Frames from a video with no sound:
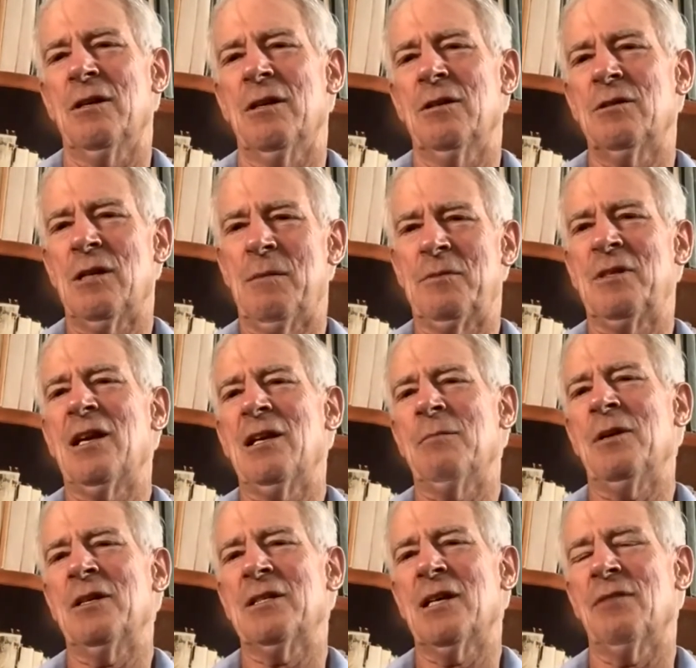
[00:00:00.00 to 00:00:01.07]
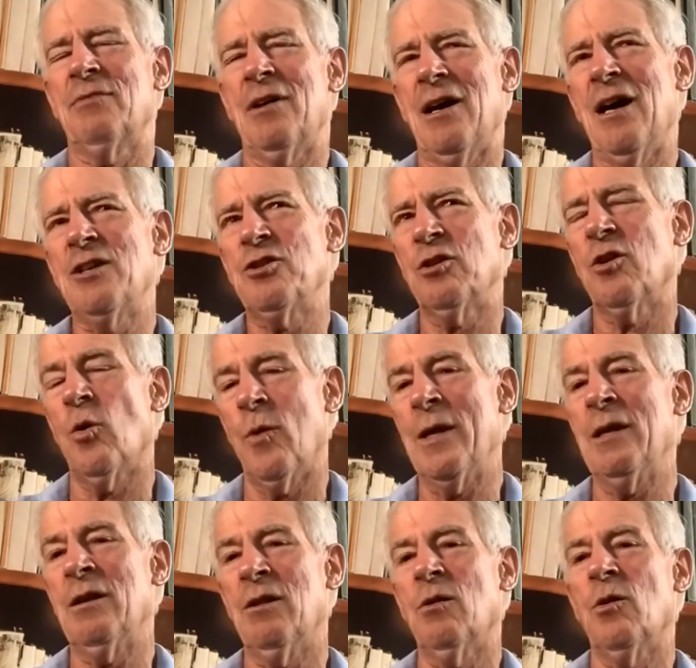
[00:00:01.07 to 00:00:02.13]
So I'm saying to myself, I should go
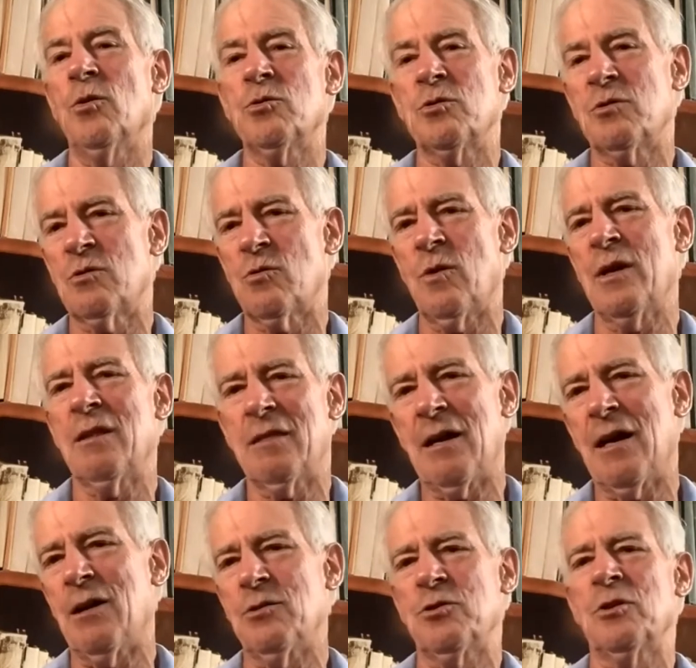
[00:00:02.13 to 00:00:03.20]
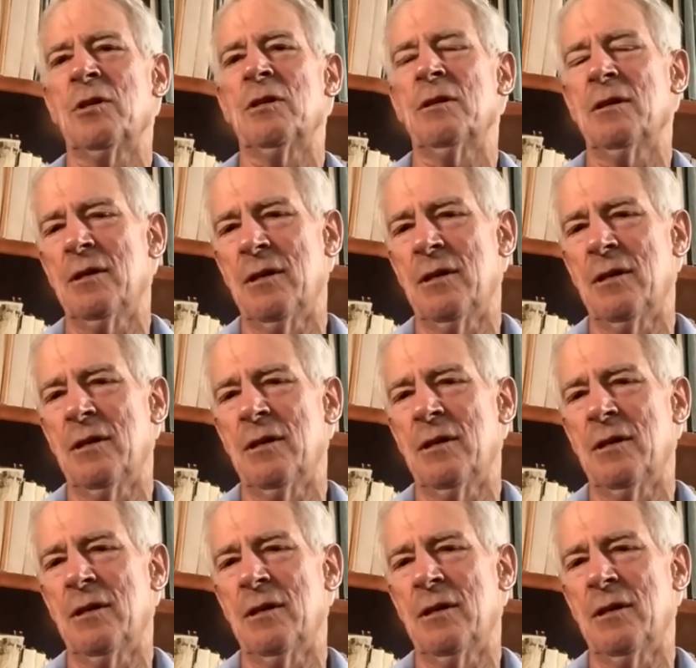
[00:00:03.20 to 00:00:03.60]
into those 20,000,